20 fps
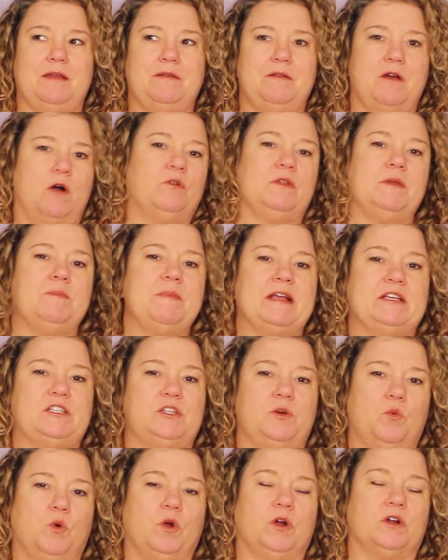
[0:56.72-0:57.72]
it only
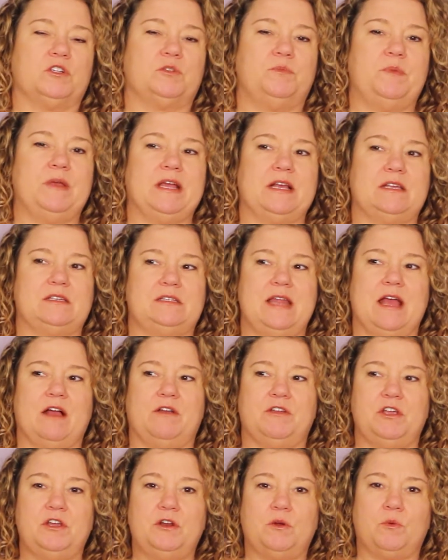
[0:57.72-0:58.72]
makes it worse because
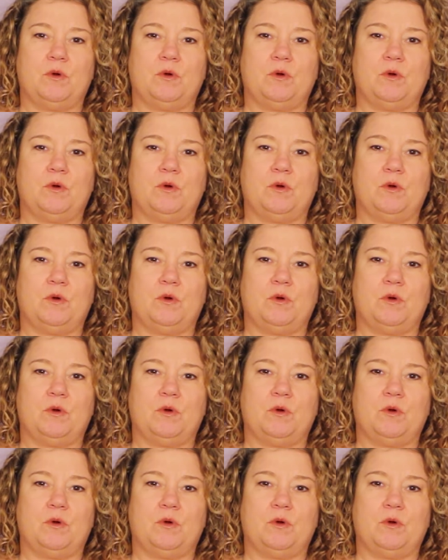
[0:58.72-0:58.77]
now you